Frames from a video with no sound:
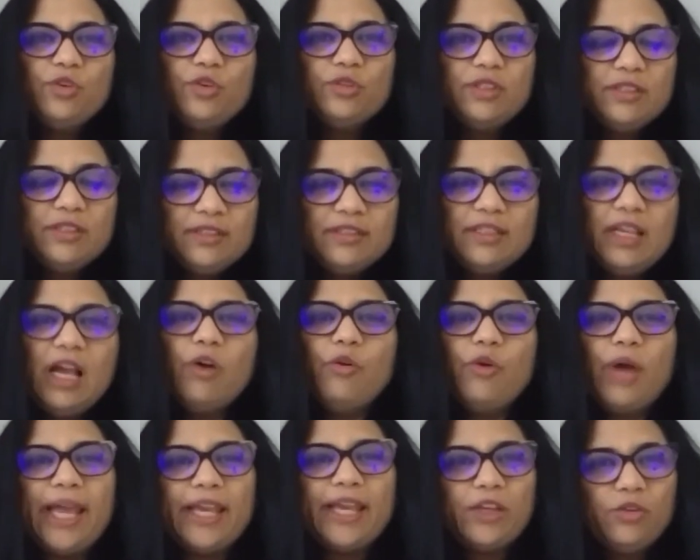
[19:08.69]
This is how
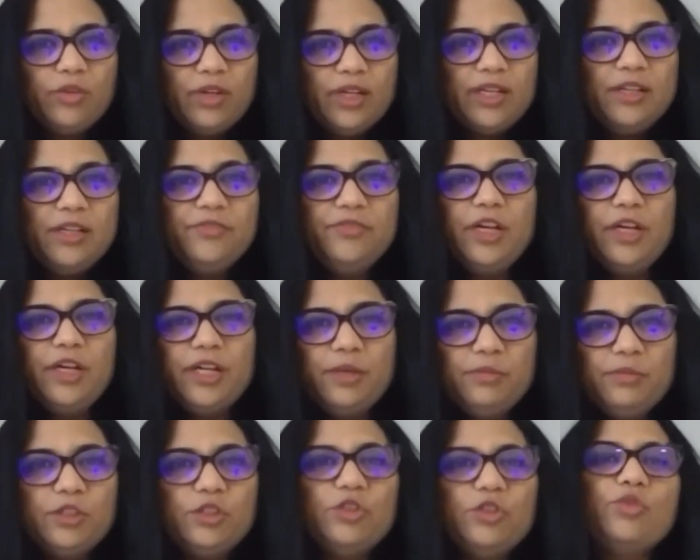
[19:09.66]
accurately we are
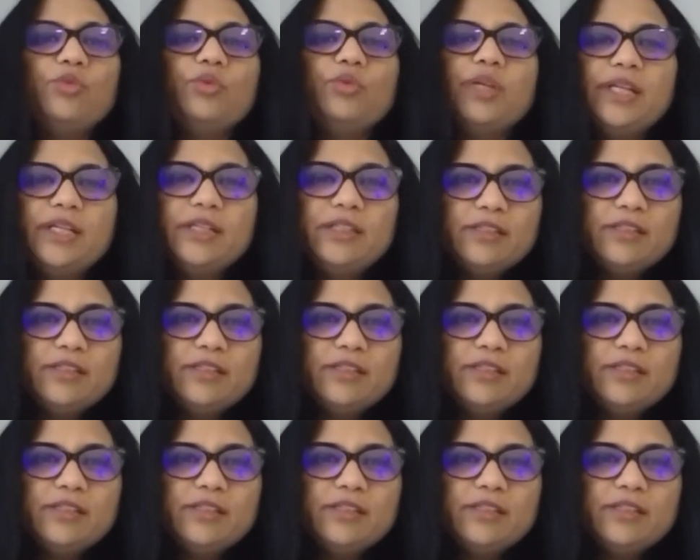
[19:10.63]
able to do it.